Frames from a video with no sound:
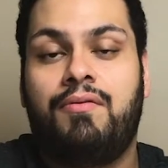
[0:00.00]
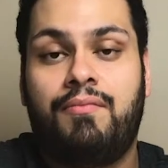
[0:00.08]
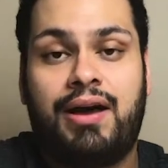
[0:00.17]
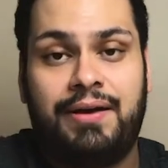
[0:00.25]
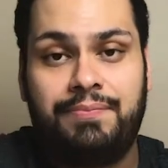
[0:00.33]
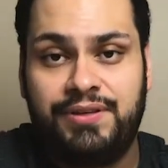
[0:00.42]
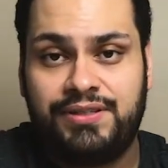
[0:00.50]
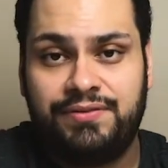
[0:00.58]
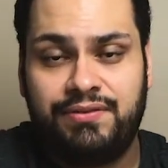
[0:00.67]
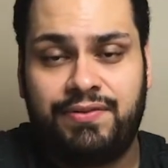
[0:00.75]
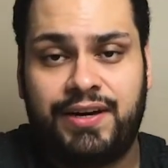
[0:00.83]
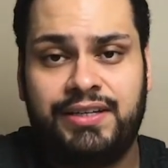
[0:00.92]
my piece of
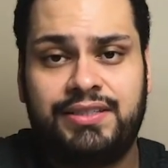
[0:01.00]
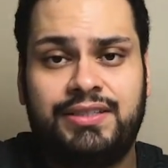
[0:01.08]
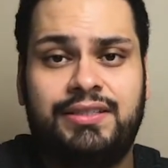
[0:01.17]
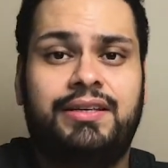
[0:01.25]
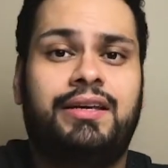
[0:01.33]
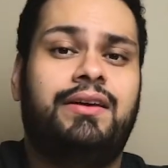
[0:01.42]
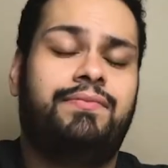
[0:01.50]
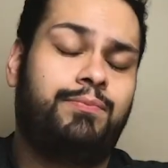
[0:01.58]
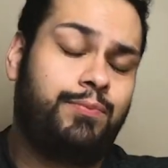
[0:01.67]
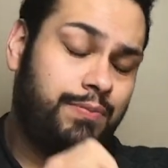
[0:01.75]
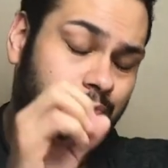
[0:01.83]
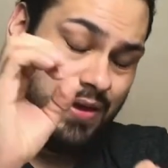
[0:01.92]
advice,
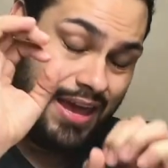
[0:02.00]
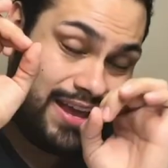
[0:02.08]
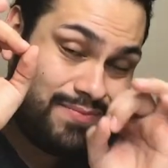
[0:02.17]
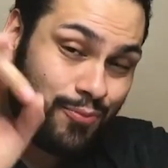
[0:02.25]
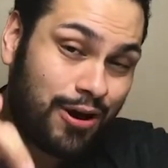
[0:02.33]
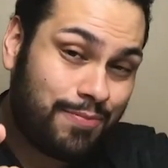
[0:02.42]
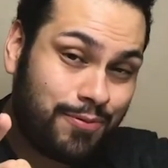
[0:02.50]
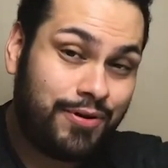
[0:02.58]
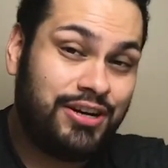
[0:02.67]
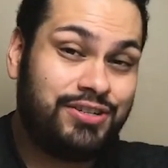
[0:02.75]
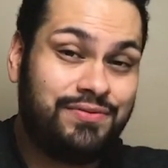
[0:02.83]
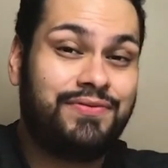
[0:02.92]
in
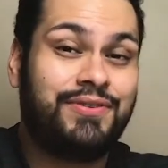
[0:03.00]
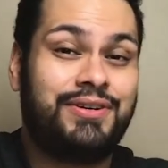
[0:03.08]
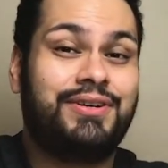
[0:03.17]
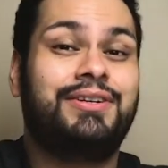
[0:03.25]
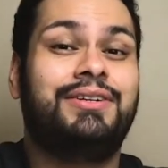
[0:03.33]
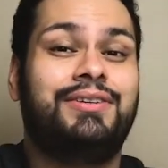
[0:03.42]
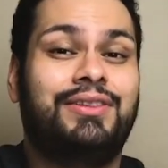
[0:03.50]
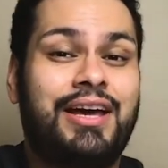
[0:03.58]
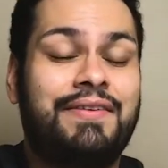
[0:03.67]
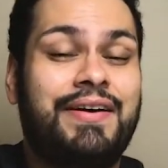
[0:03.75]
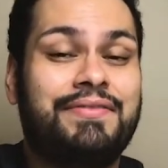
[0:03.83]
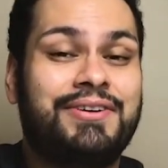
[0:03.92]
preparation for
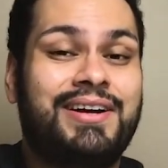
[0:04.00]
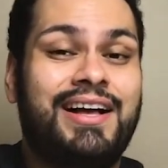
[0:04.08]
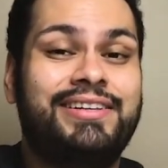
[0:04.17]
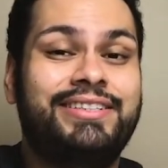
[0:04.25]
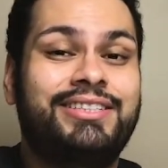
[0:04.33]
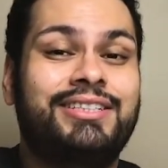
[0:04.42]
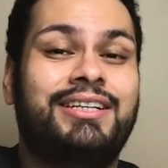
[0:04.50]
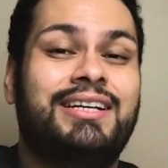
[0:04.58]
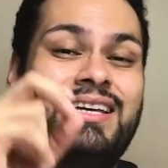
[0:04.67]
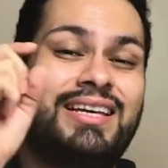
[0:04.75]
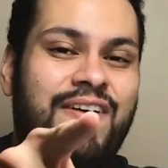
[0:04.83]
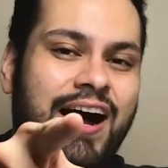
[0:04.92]
life after college,
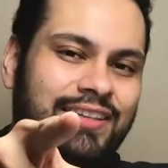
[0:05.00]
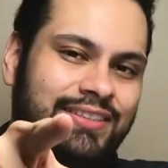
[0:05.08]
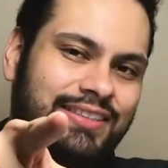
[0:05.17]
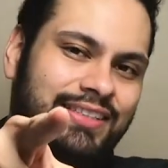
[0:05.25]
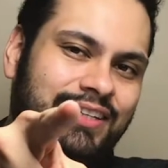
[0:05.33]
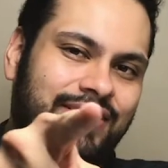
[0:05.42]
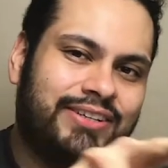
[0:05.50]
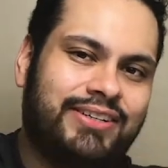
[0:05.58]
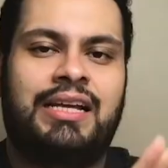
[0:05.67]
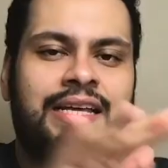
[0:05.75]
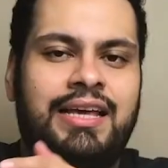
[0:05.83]
volunteer.